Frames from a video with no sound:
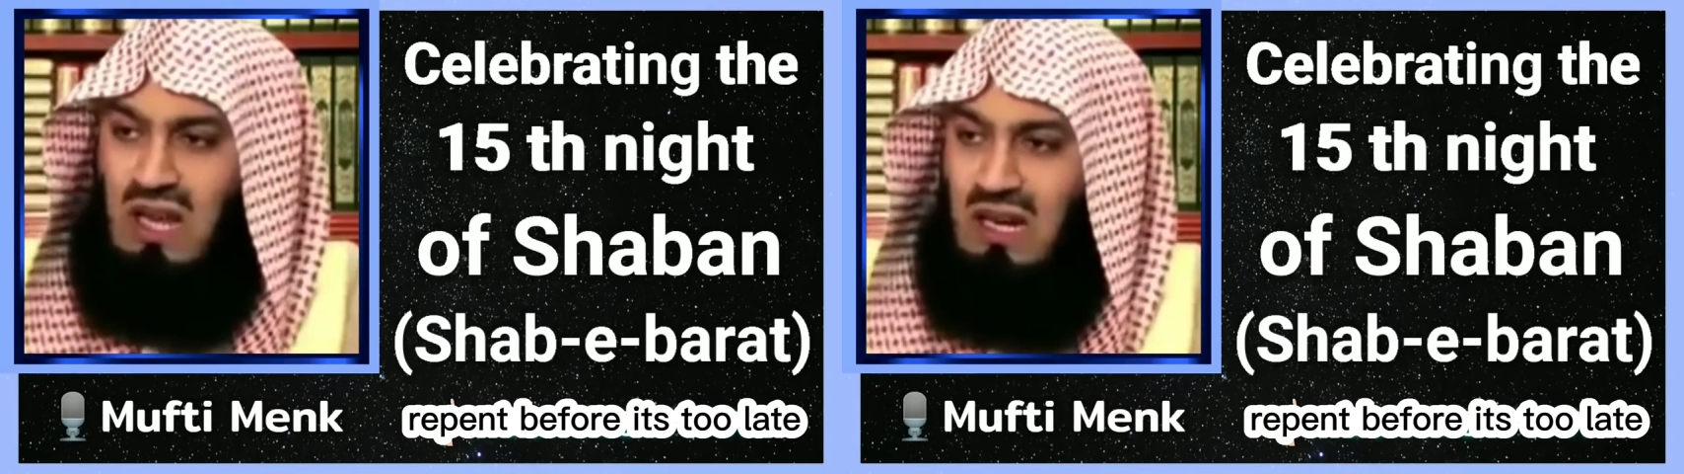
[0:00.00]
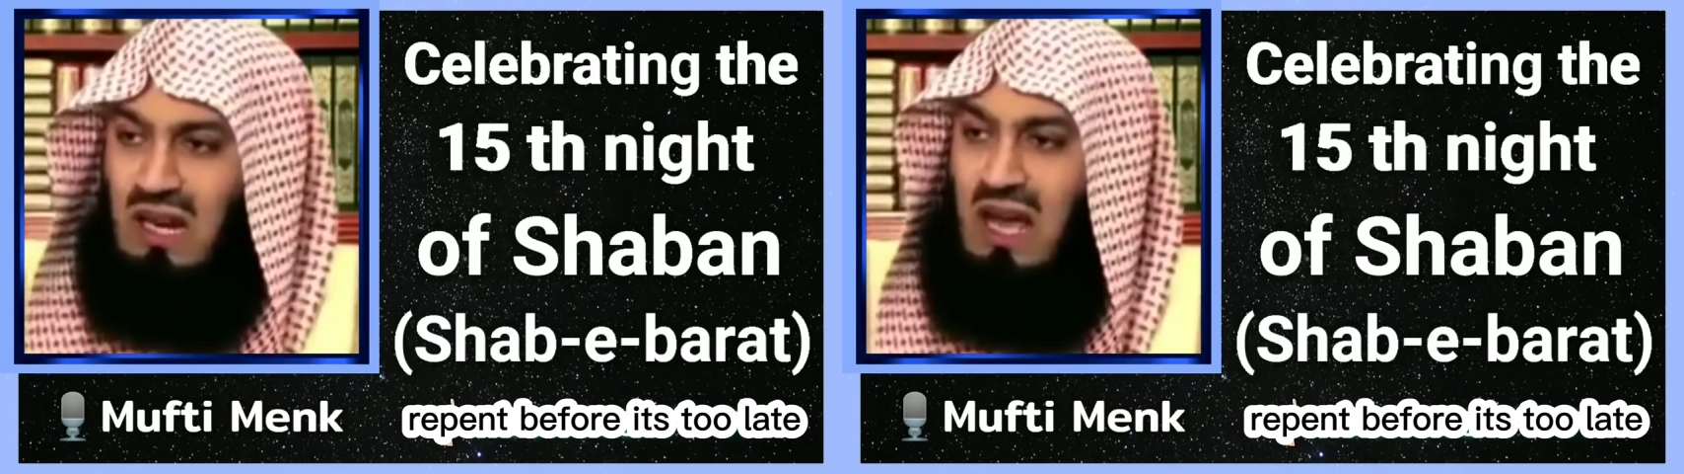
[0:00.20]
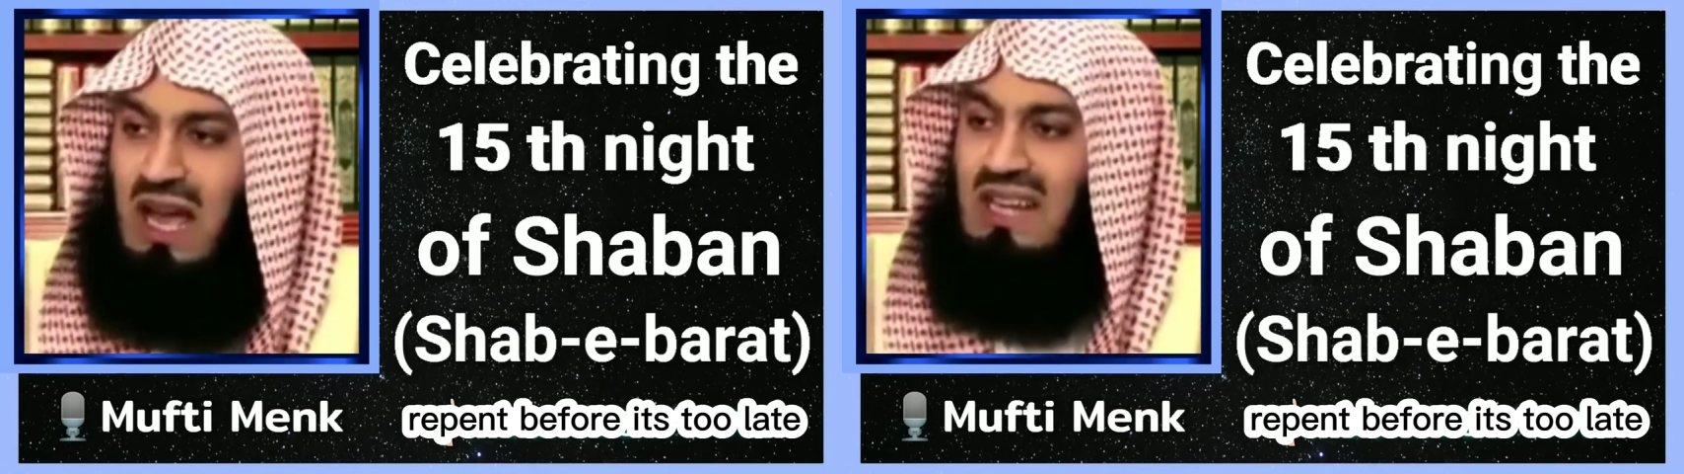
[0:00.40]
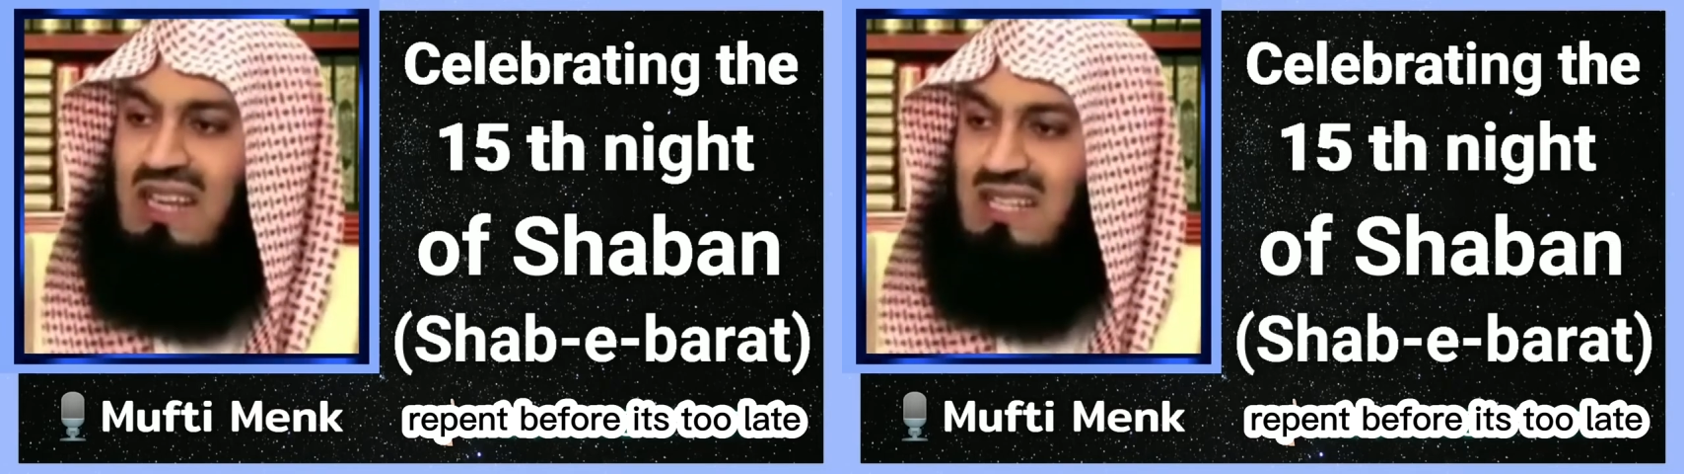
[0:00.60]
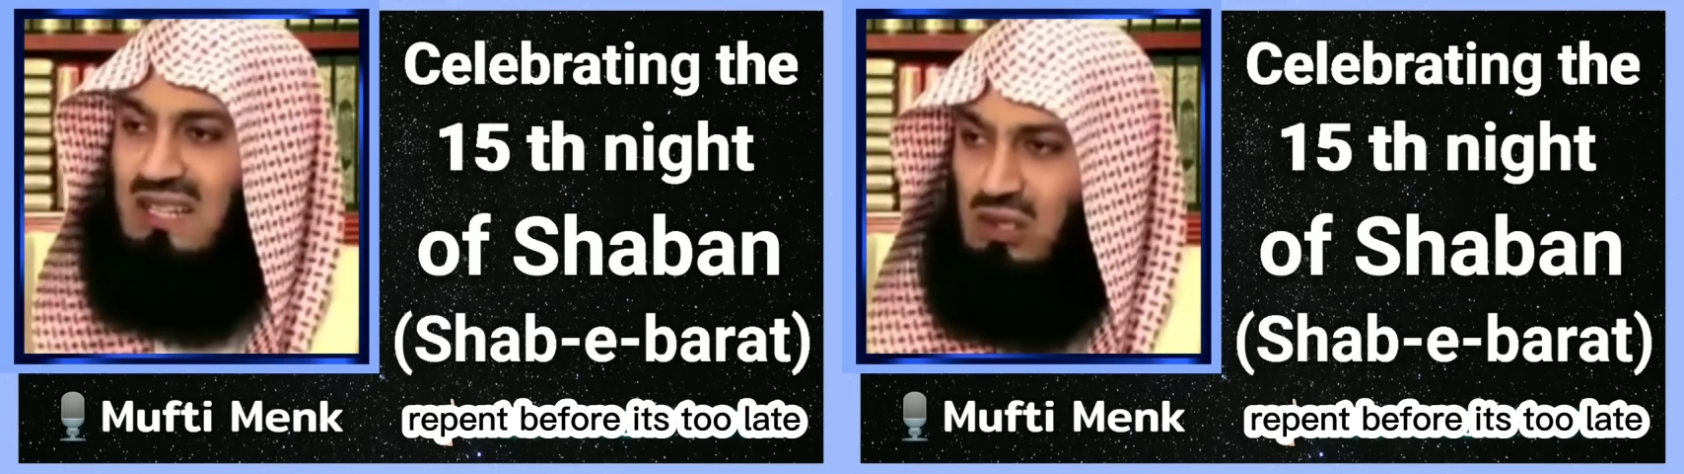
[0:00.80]
Allah
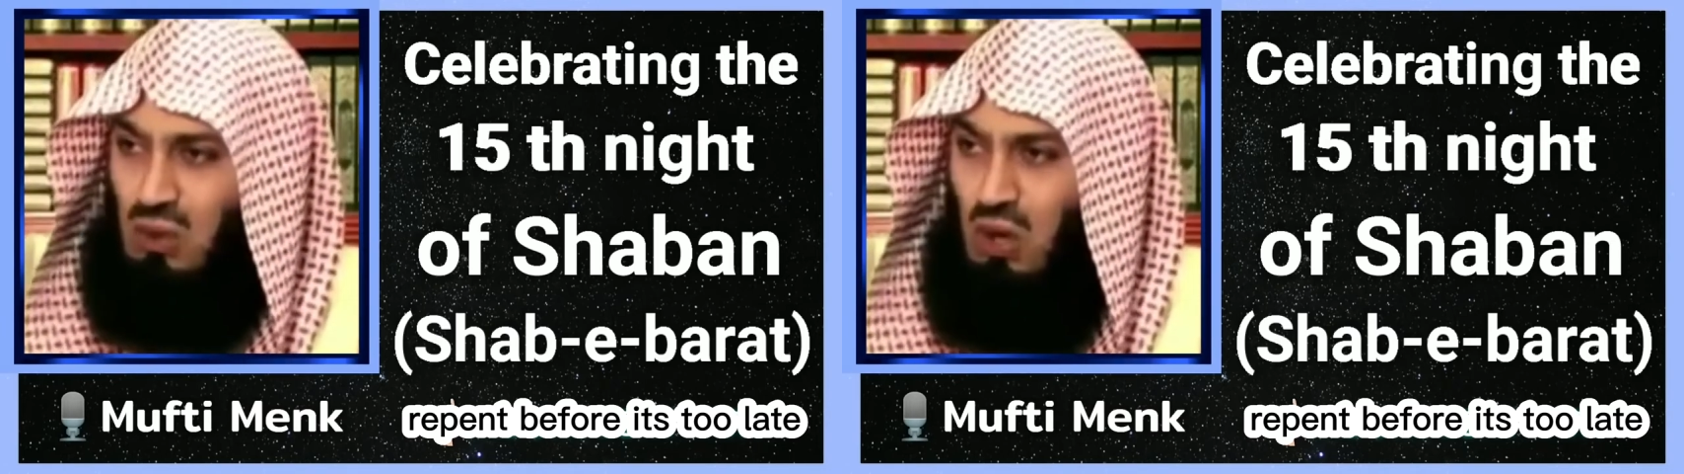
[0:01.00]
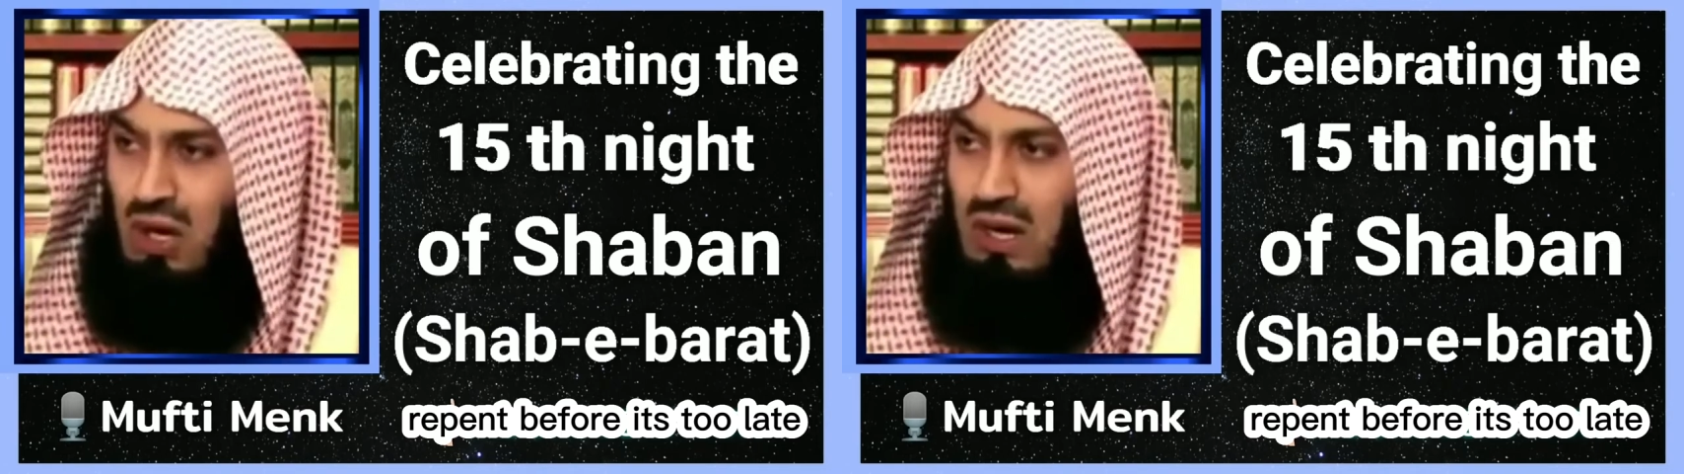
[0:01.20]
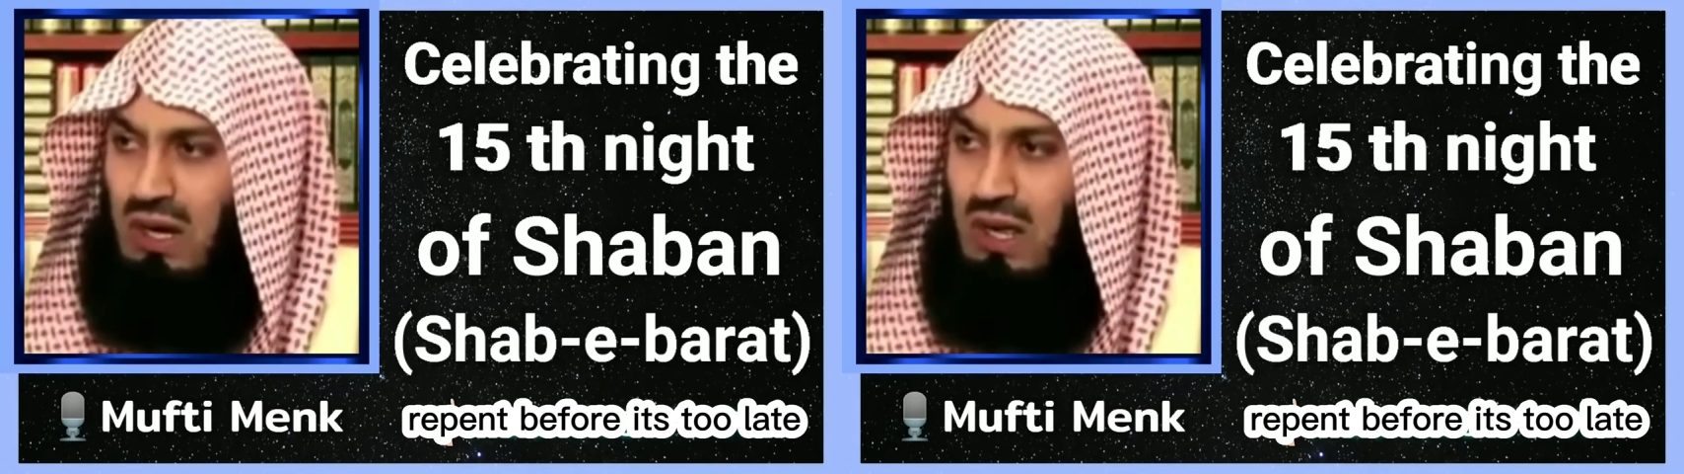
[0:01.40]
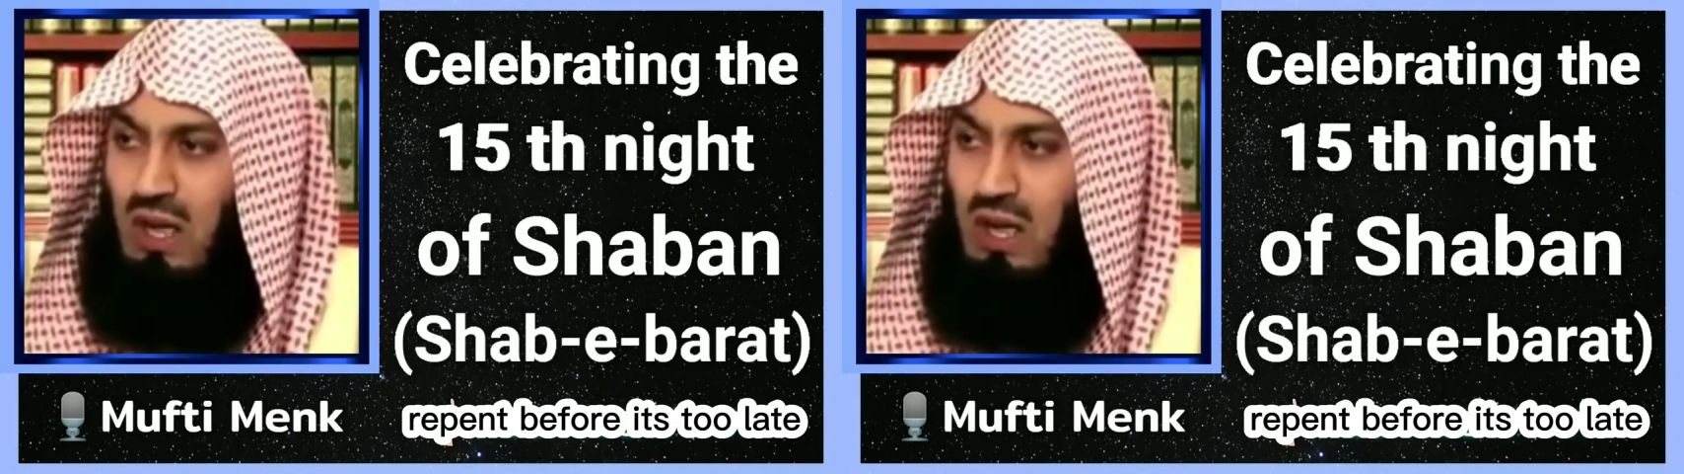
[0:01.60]
and His Rasul,